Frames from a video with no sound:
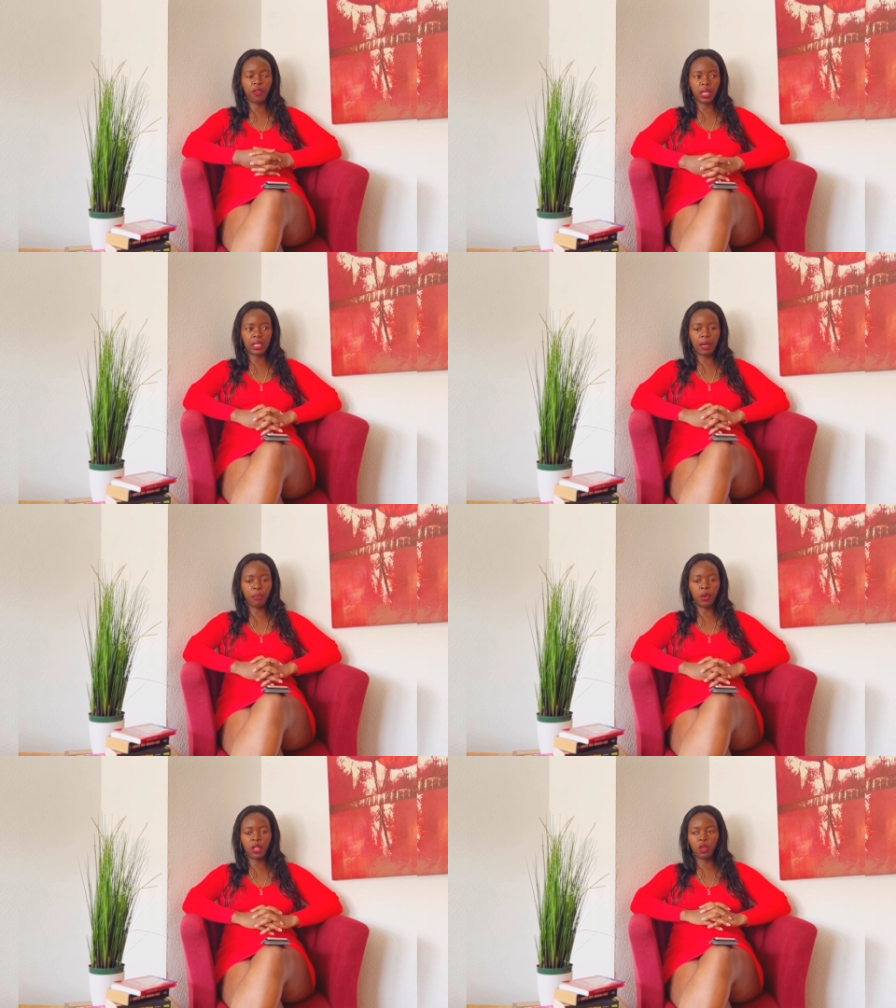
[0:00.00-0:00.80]
for
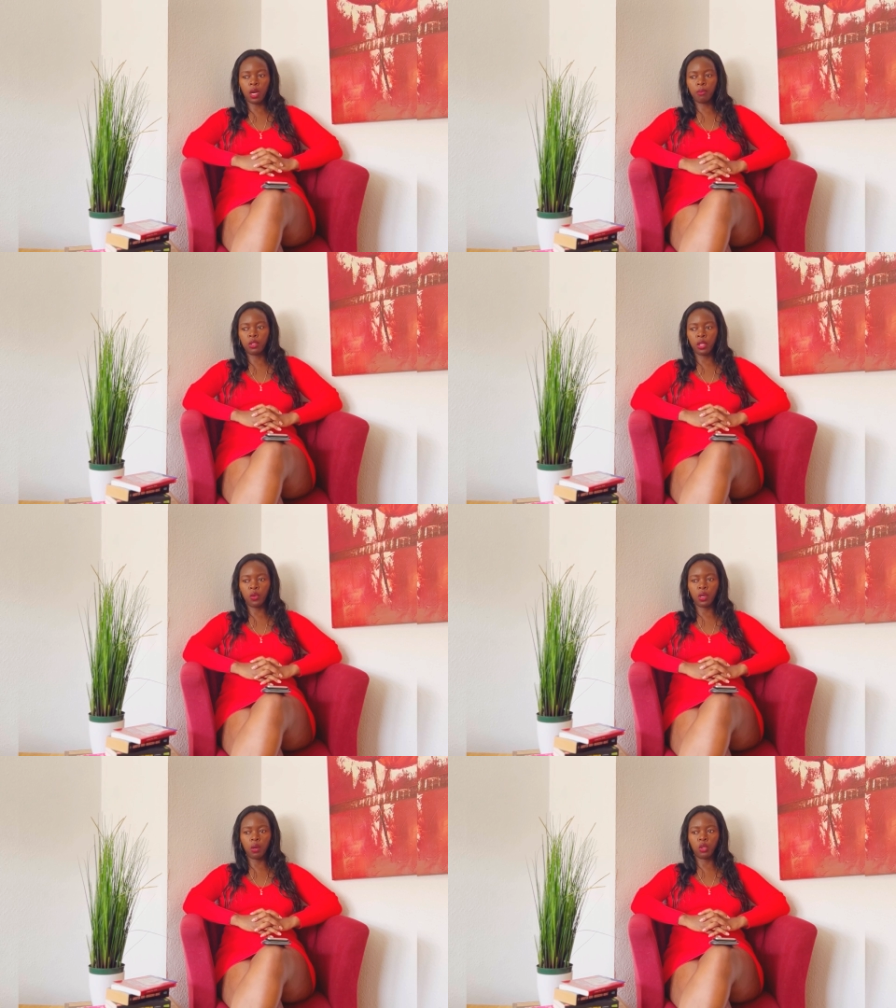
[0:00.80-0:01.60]
example, and you come to the
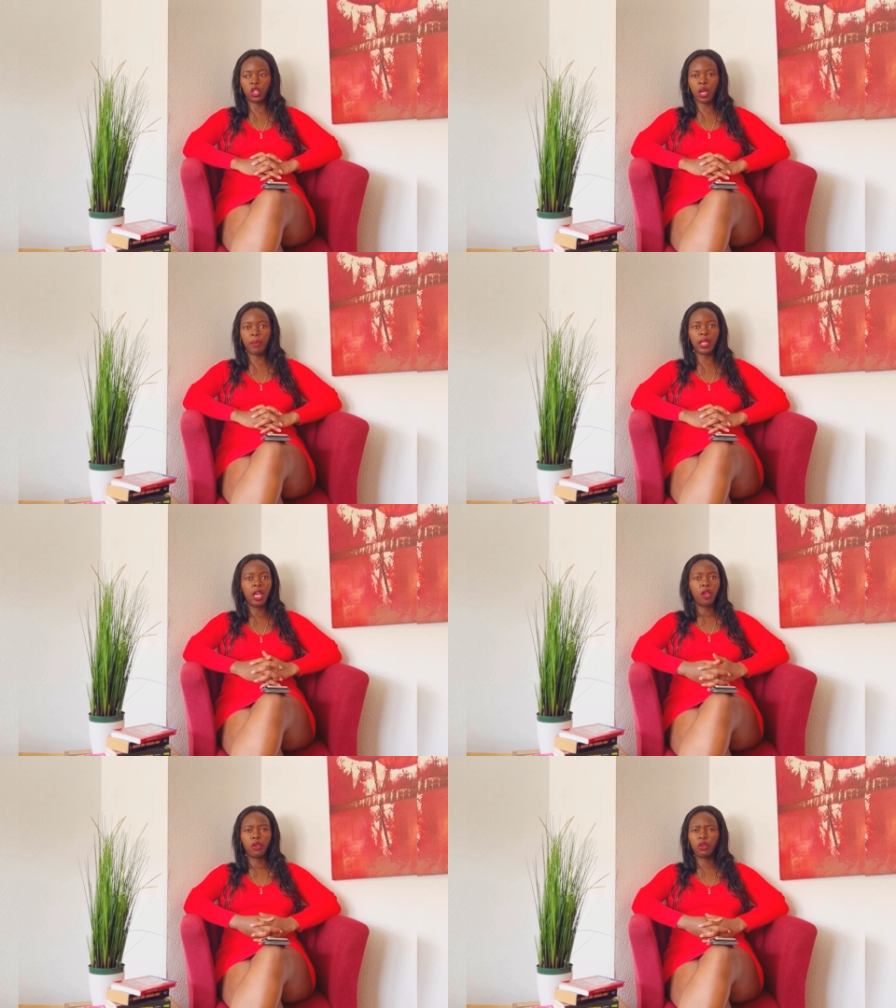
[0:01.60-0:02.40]
UK or German,
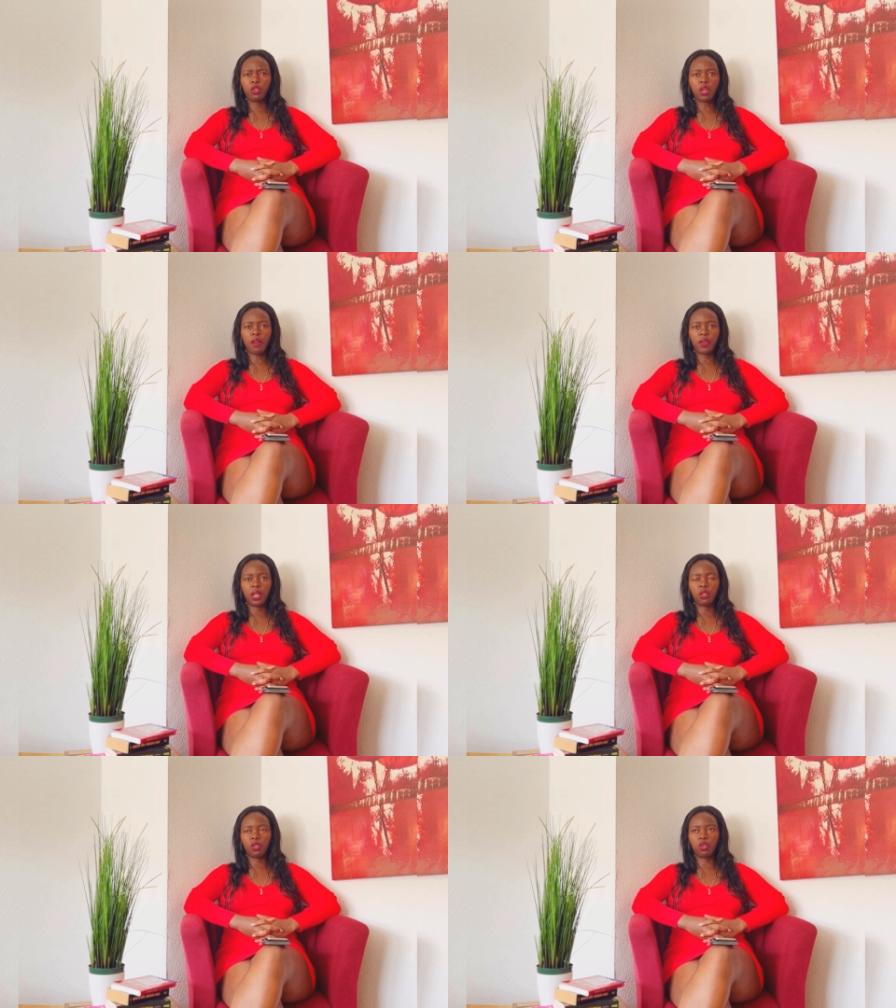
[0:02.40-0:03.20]
you're going to have
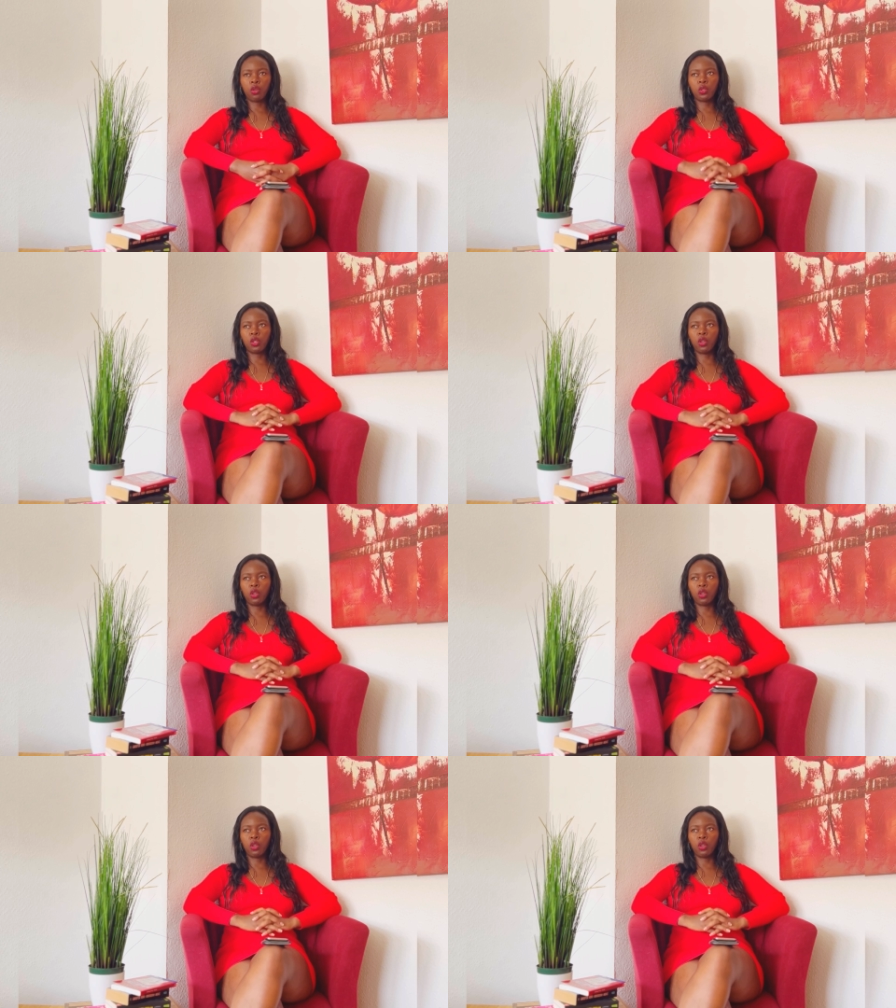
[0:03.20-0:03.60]
culture shocks.